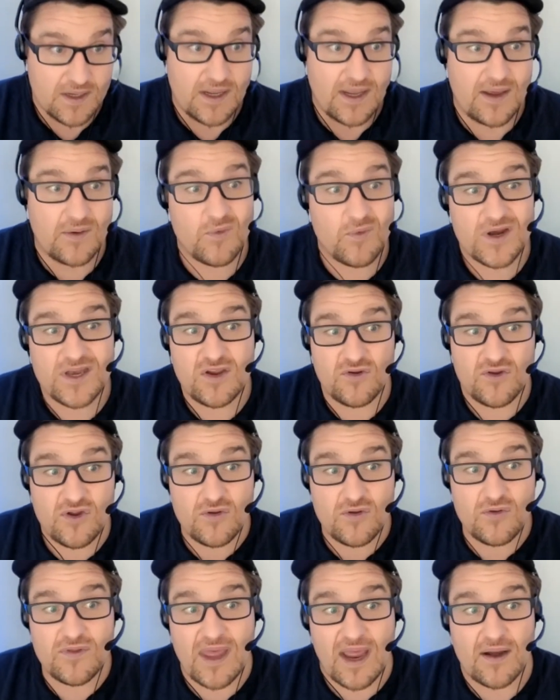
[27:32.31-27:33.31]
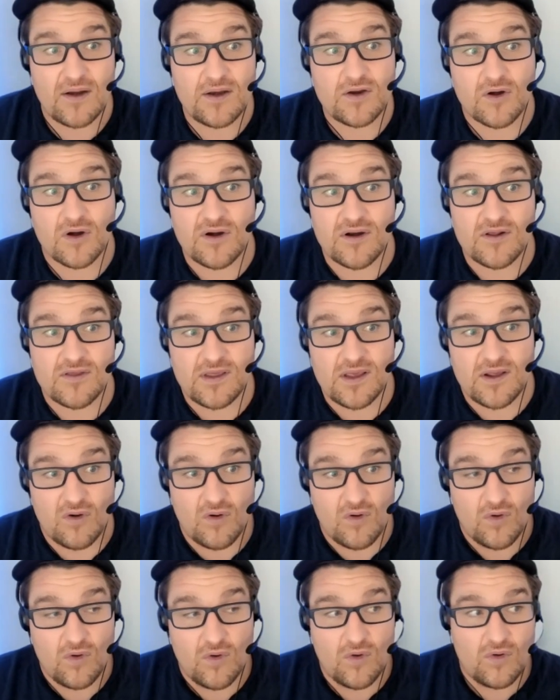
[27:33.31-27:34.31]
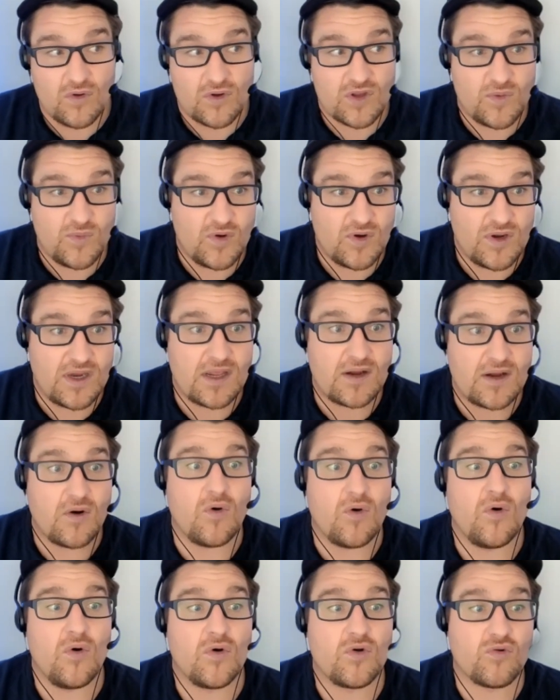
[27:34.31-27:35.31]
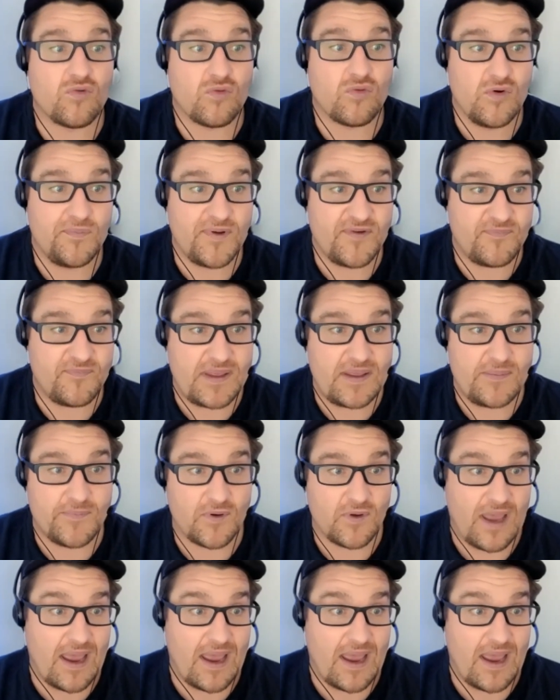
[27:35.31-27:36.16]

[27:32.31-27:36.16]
And when you do that, you're going to see a whole community and a whole group of people.